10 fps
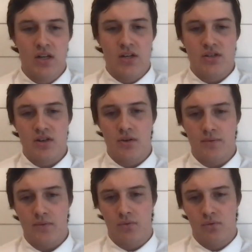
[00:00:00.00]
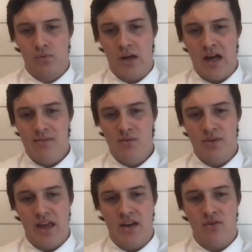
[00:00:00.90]
So what happened with
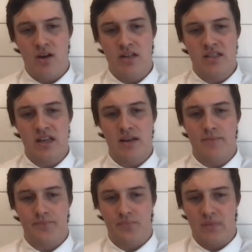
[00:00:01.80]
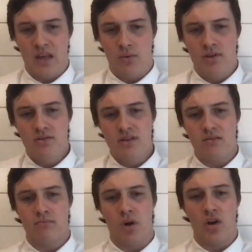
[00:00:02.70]
Enron is they were
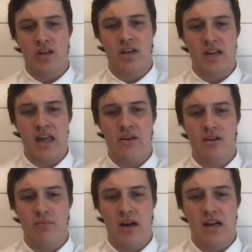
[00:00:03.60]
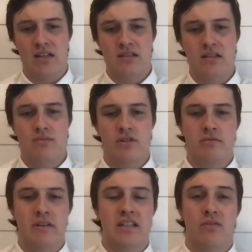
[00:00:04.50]
using market accounting practices, which
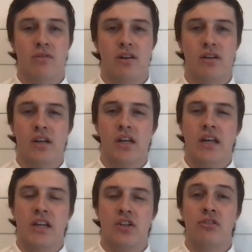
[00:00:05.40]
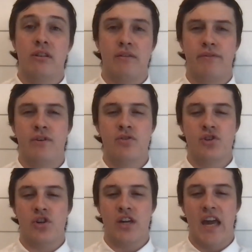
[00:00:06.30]
means they were including
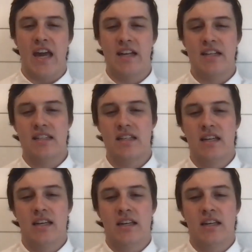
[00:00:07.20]
future gains